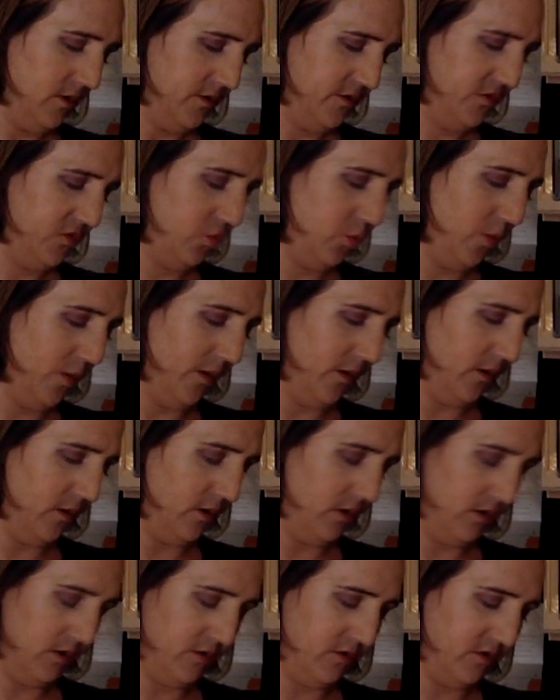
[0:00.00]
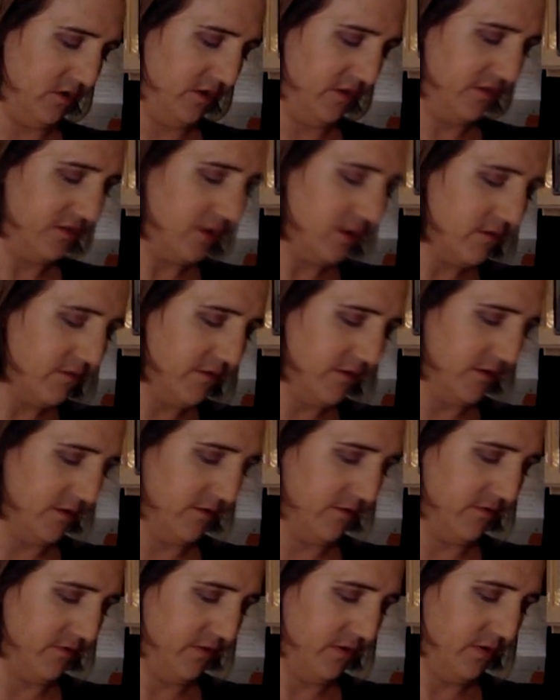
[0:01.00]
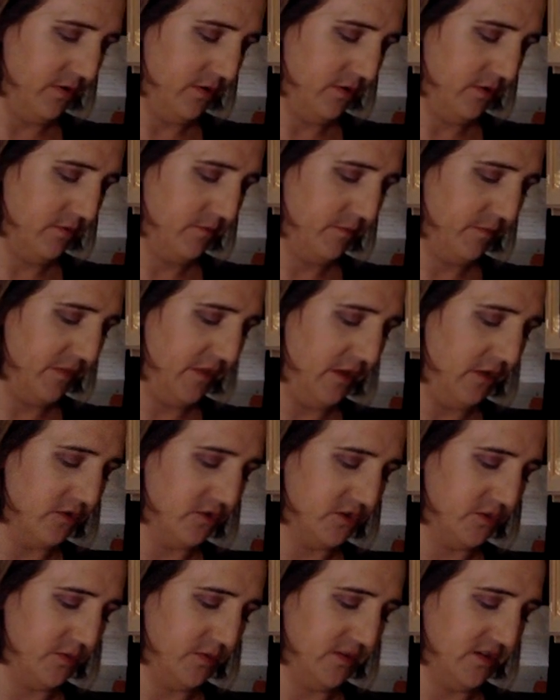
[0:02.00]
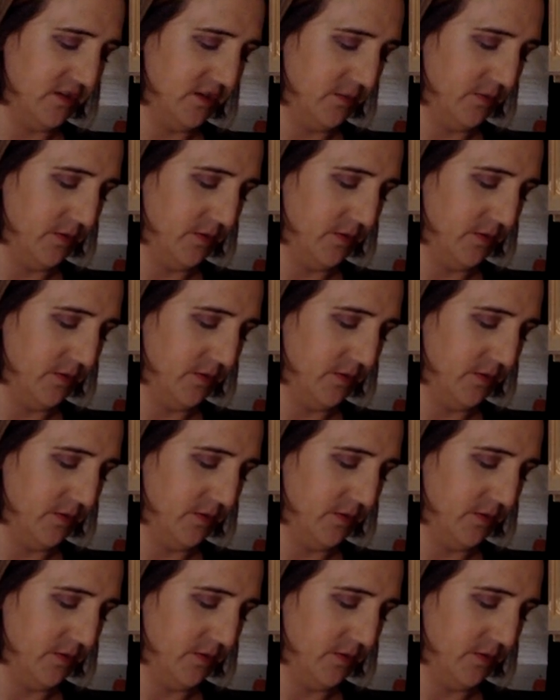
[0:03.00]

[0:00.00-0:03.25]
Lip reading: Twitter or conservative LGBT